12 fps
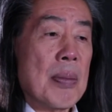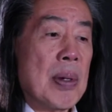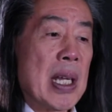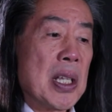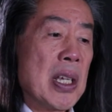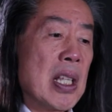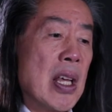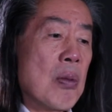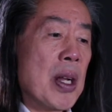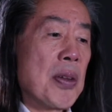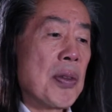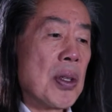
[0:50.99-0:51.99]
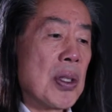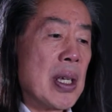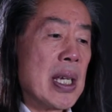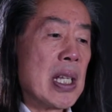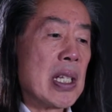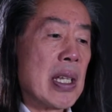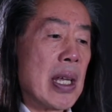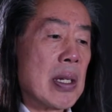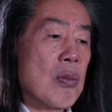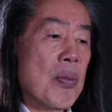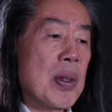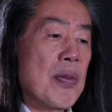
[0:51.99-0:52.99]
But I think that one of the things that
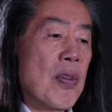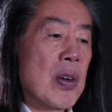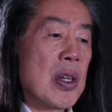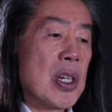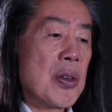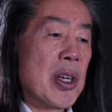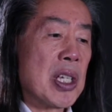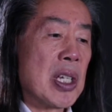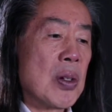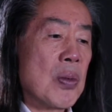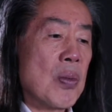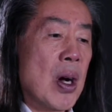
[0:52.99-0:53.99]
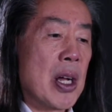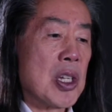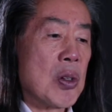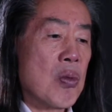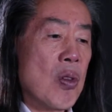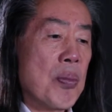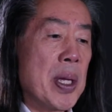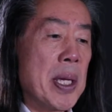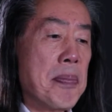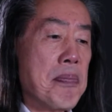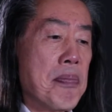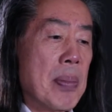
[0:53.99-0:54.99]
would be very interesting to watch will be